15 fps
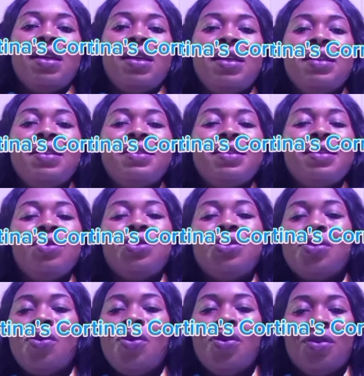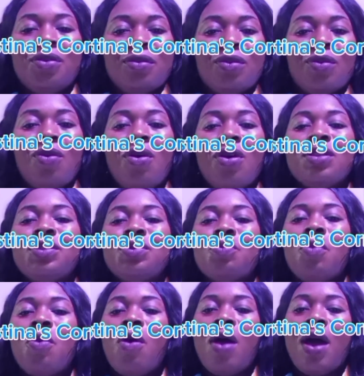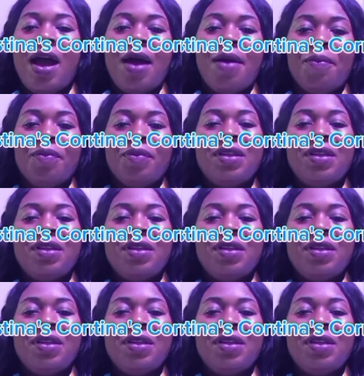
it in turn cause more harm.